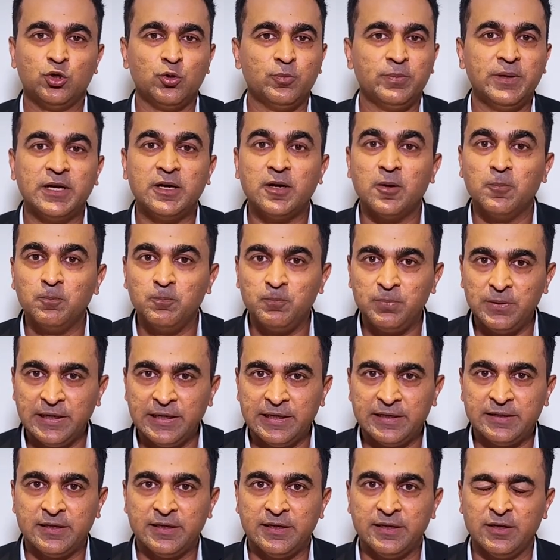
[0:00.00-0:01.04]
to be
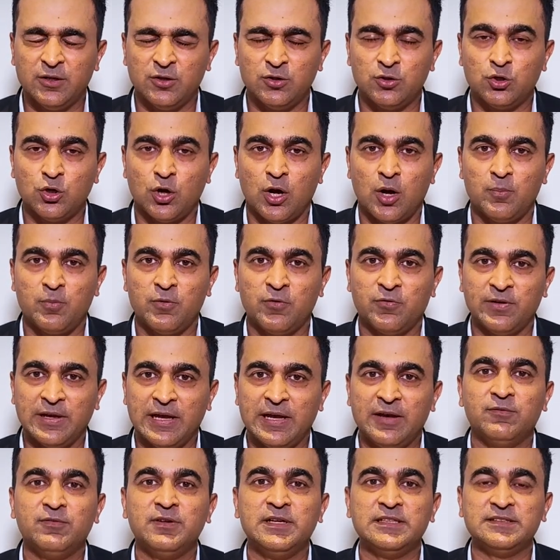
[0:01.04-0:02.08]
completely on top of
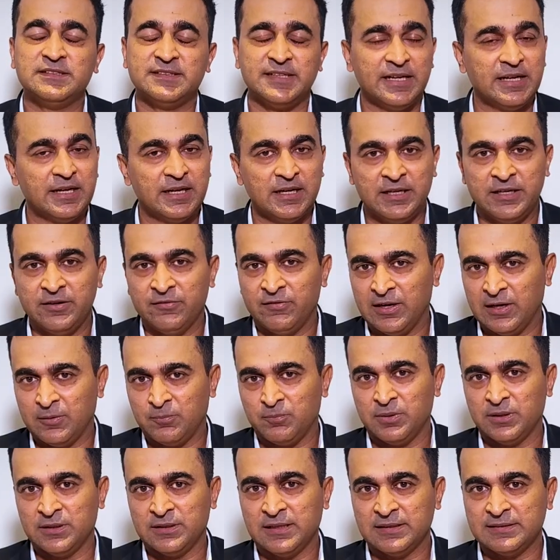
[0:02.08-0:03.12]
every single
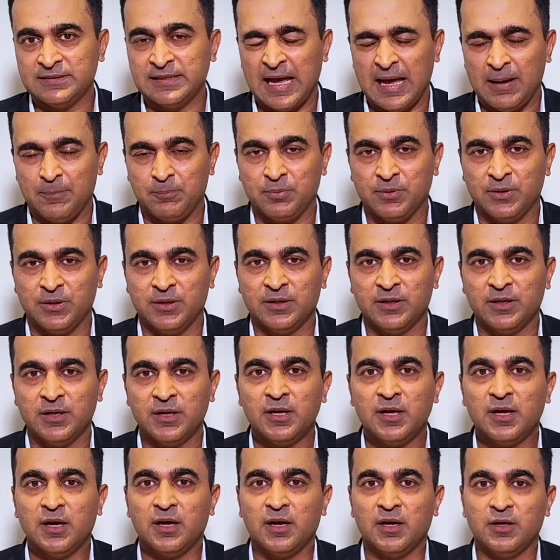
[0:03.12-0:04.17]
development that's happened,
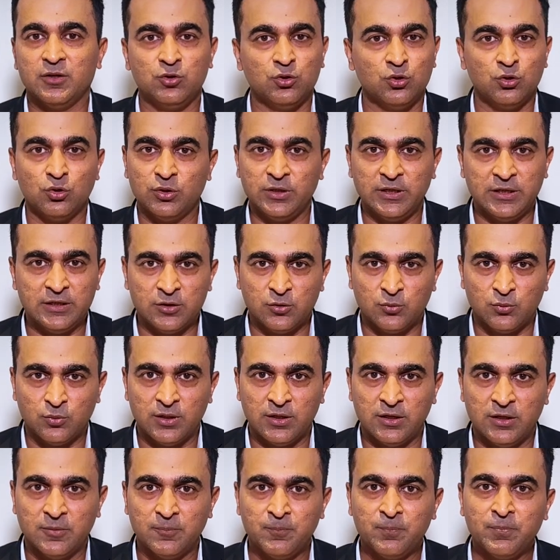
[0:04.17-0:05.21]
in the
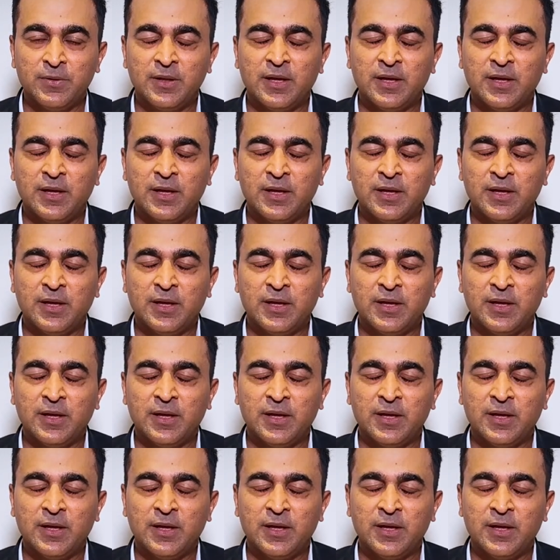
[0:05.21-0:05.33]
world.